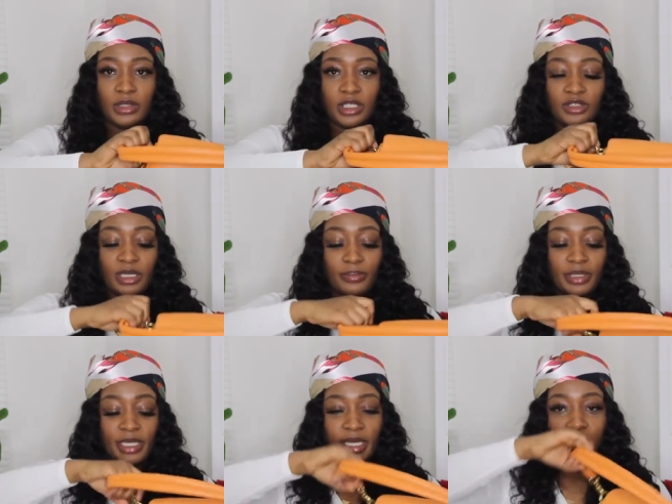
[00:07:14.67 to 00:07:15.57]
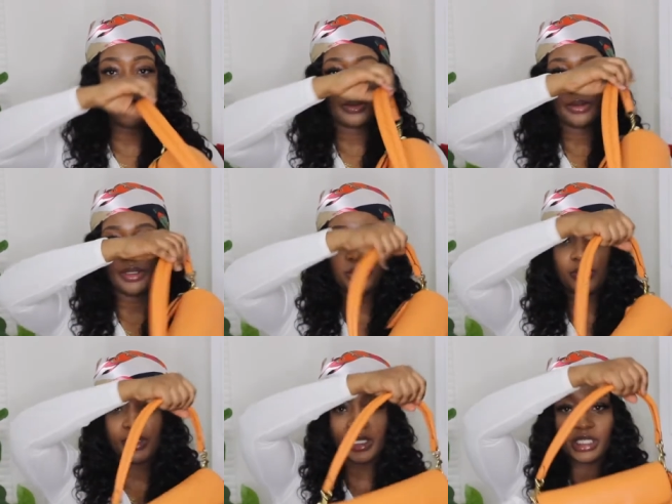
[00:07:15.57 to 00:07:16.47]
Just try to put the handle on.
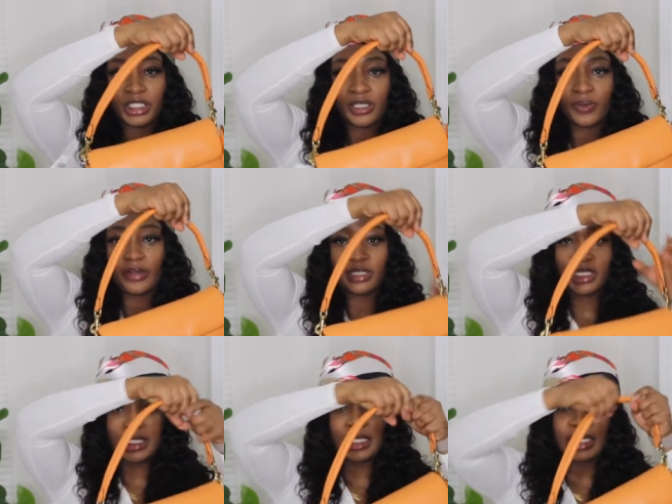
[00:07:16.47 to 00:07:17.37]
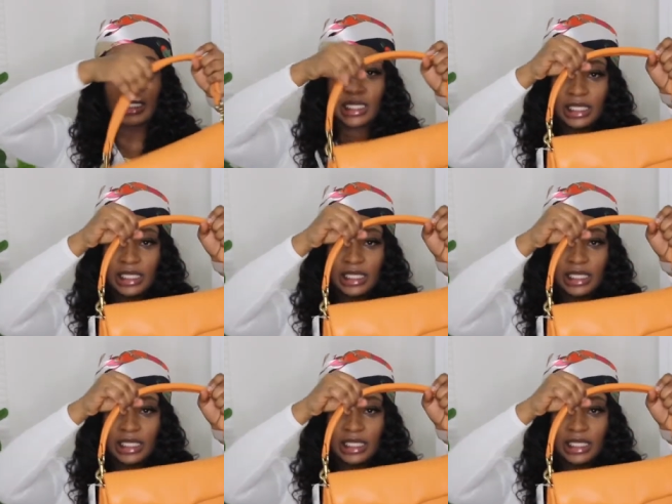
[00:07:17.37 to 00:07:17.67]
Or you could just wear it just like